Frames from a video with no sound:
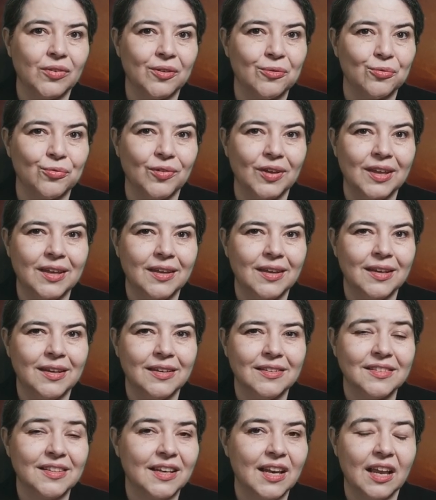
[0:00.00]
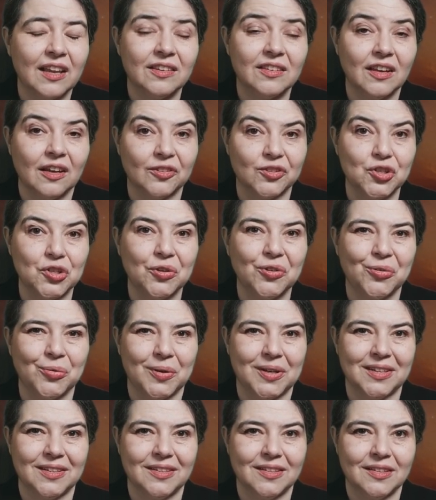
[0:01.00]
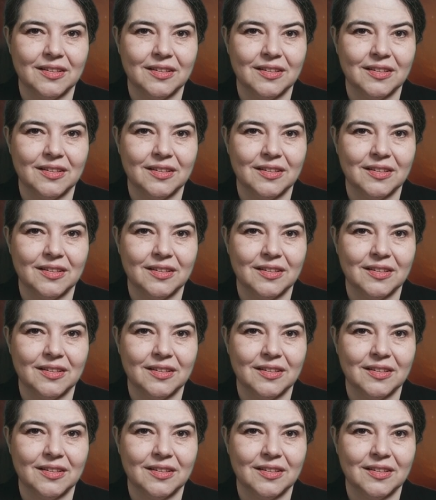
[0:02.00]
of today's young children.